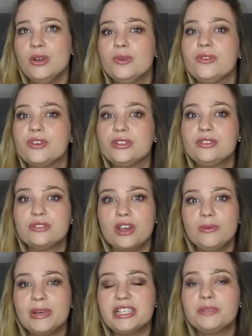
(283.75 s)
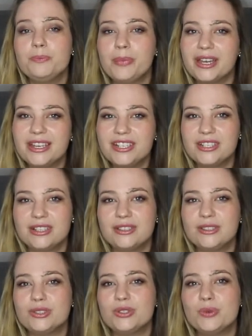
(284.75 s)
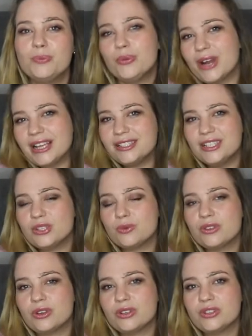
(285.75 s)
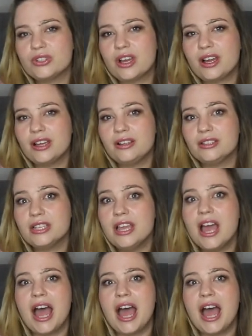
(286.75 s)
We've got so much patience to practice with our child